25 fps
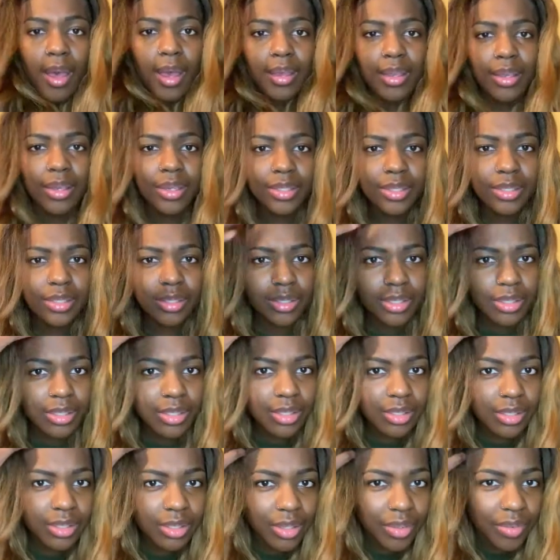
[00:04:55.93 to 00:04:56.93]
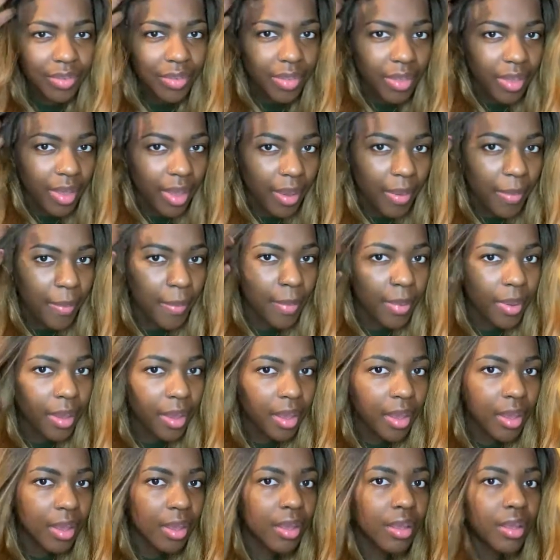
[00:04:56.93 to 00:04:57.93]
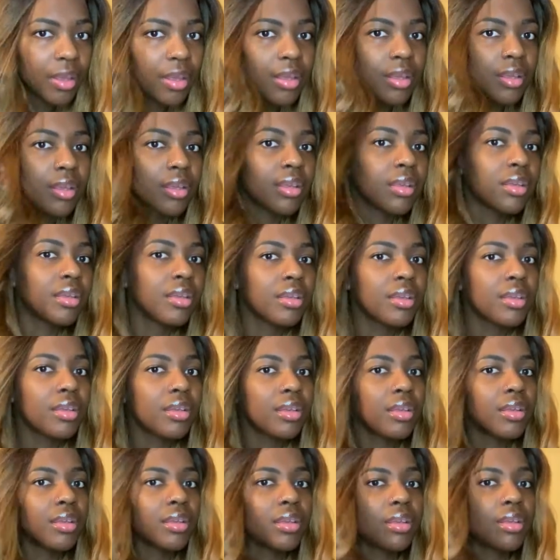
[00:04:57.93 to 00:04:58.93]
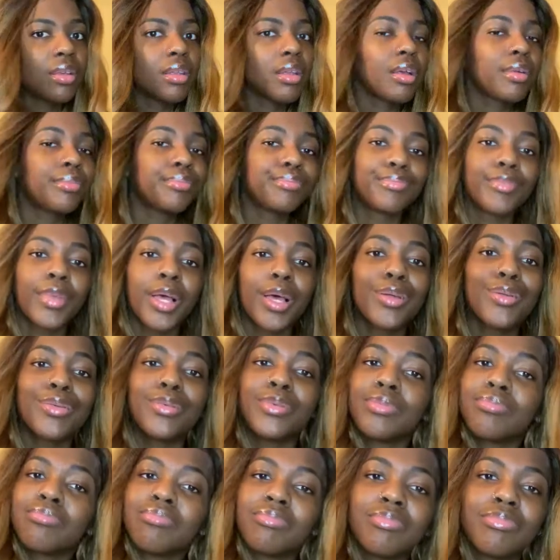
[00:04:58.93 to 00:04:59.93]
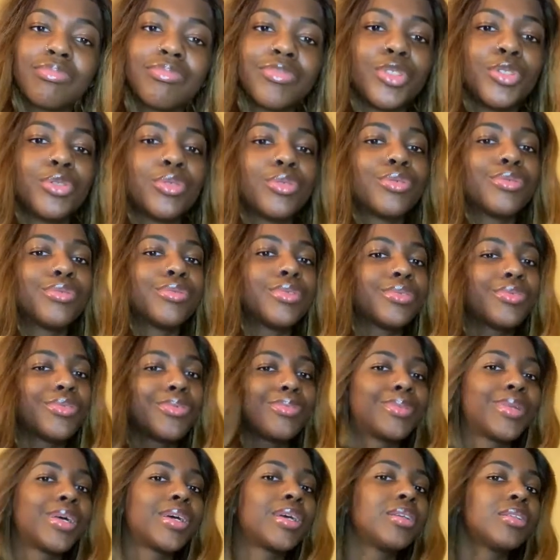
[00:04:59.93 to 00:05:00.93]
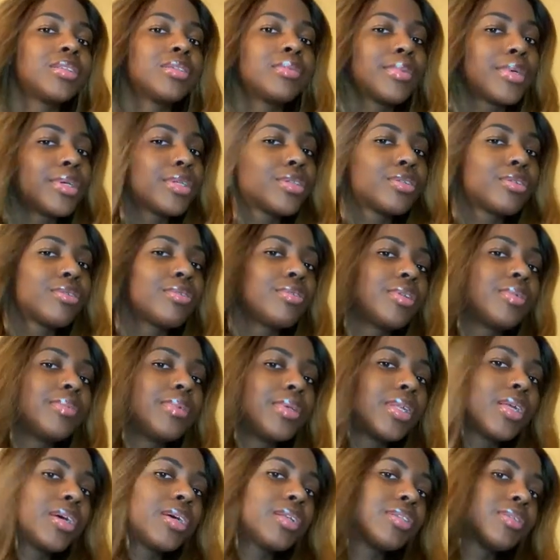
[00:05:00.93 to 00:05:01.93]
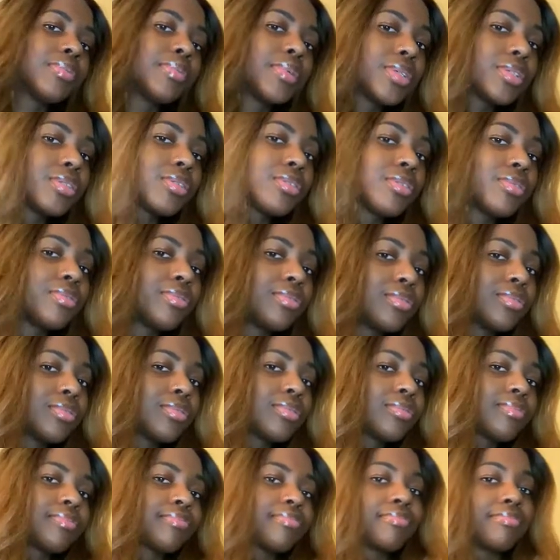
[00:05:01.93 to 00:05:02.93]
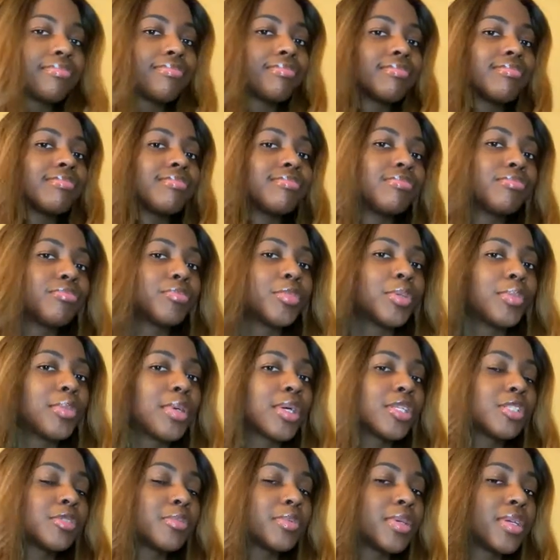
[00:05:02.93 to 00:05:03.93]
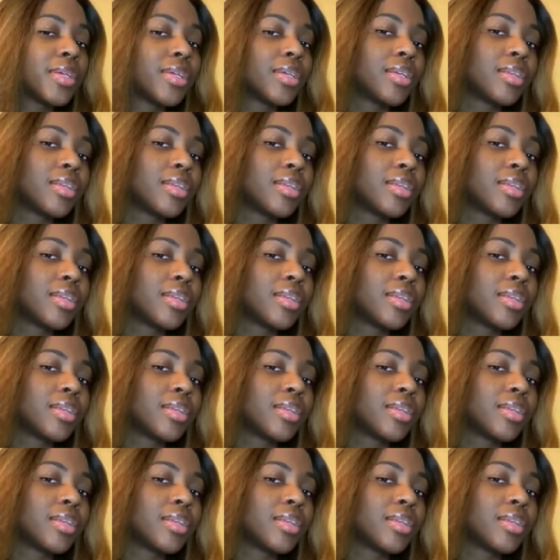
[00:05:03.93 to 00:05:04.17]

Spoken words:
I guess it doesn't look that bad. you know, if I'm lying to myself, let me lie to myself, you know. Remember, I spent